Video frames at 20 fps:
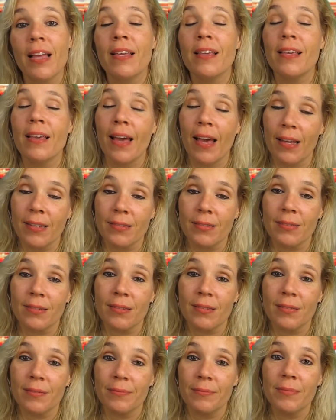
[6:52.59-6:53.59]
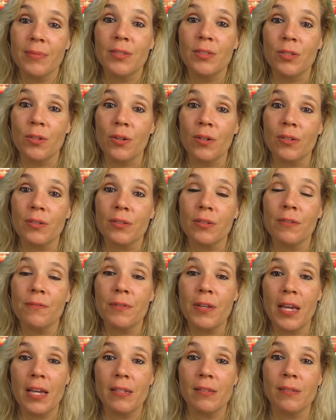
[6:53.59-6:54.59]
Yes, daughter
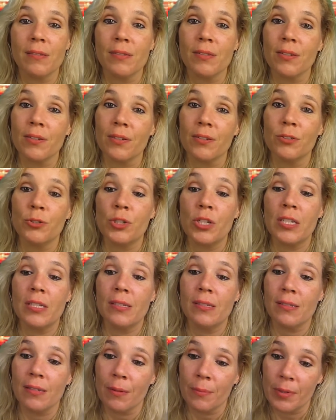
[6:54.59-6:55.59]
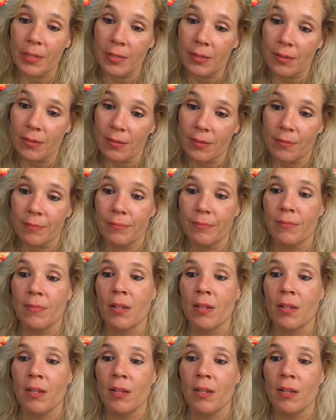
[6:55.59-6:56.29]
of KISS star Gene Simmons.